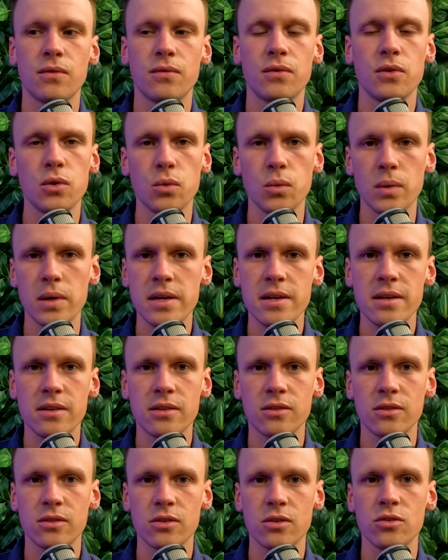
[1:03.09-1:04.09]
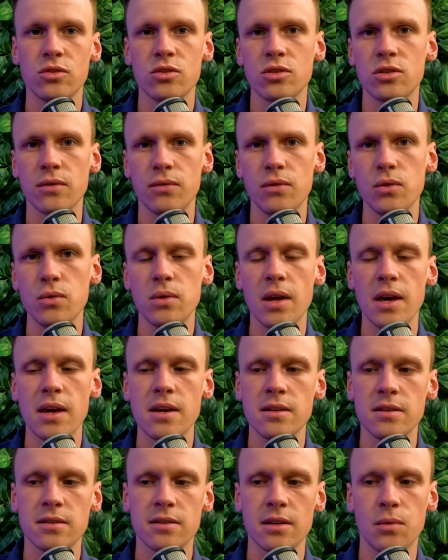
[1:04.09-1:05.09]
few weeks, or just a few
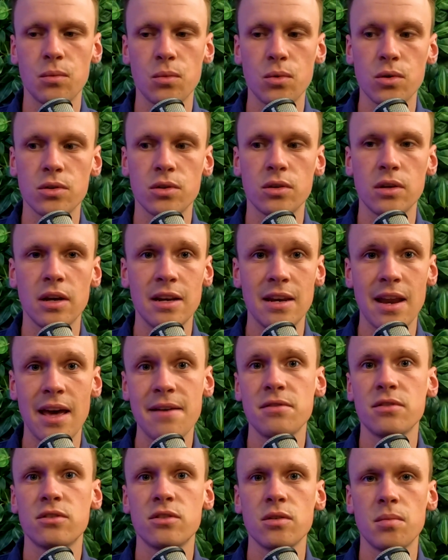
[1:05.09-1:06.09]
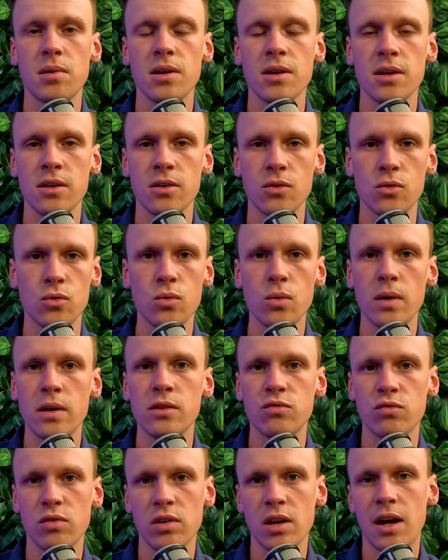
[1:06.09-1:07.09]
days, I would inevitably
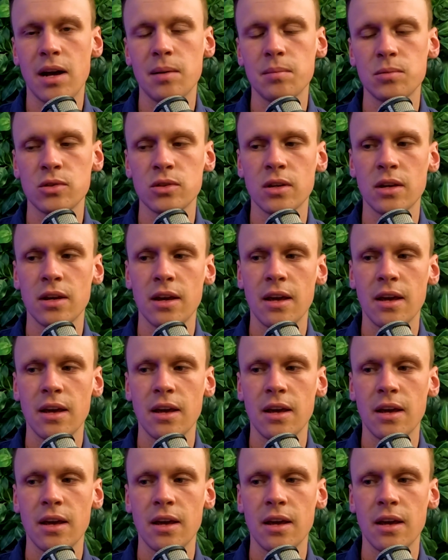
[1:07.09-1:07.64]
always relapse.